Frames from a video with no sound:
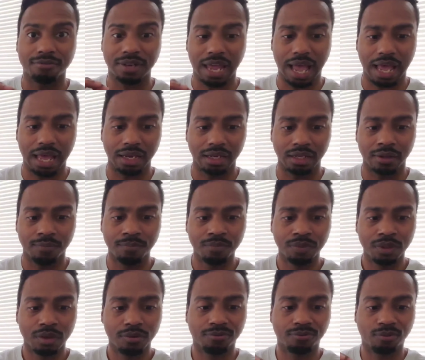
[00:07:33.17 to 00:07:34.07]

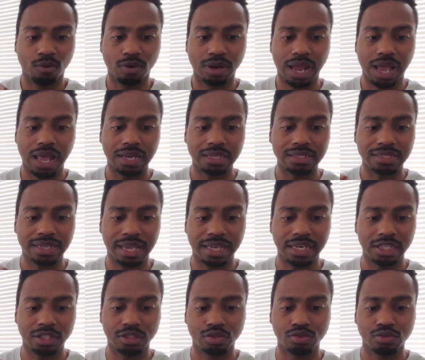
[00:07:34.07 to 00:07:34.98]

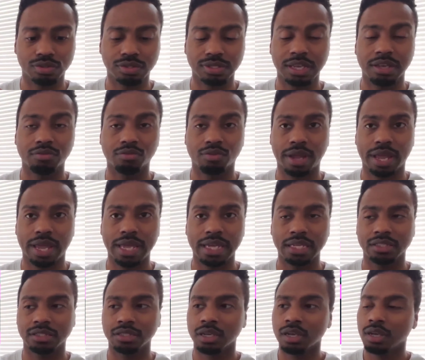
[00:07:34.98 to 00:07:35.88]
$4.92
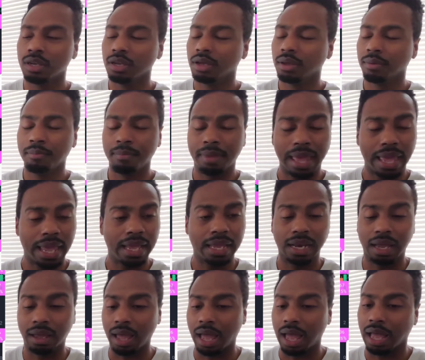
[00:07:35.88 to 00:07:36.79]
range, man,
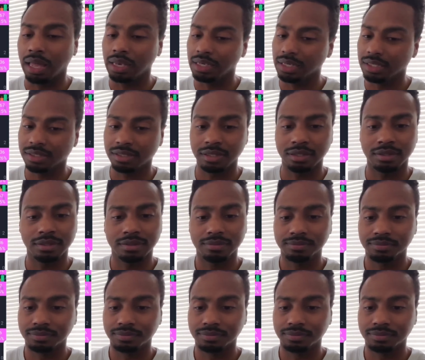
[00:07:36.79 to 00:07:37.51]
I listen.